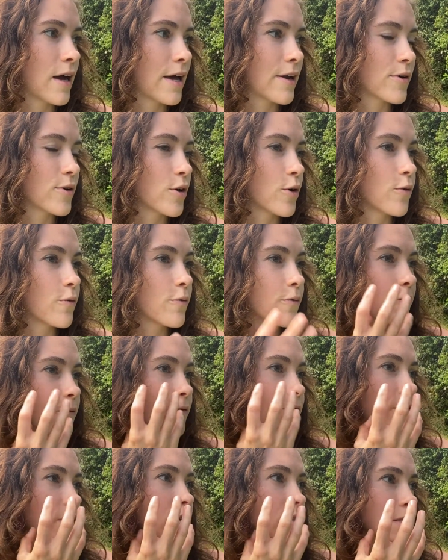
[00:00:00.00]
don't know,
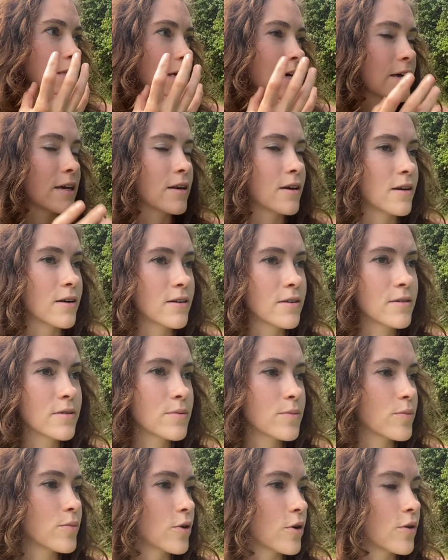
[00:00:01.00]
filled in
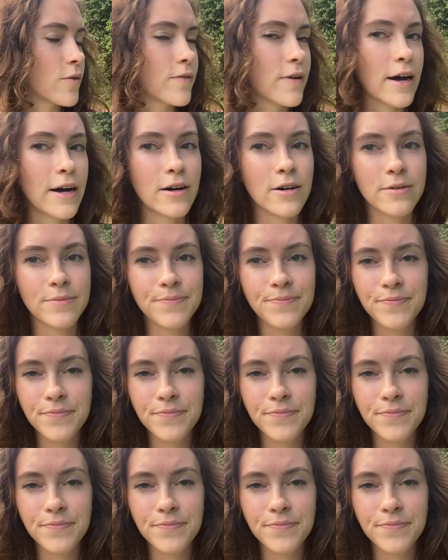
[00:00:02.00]
profile.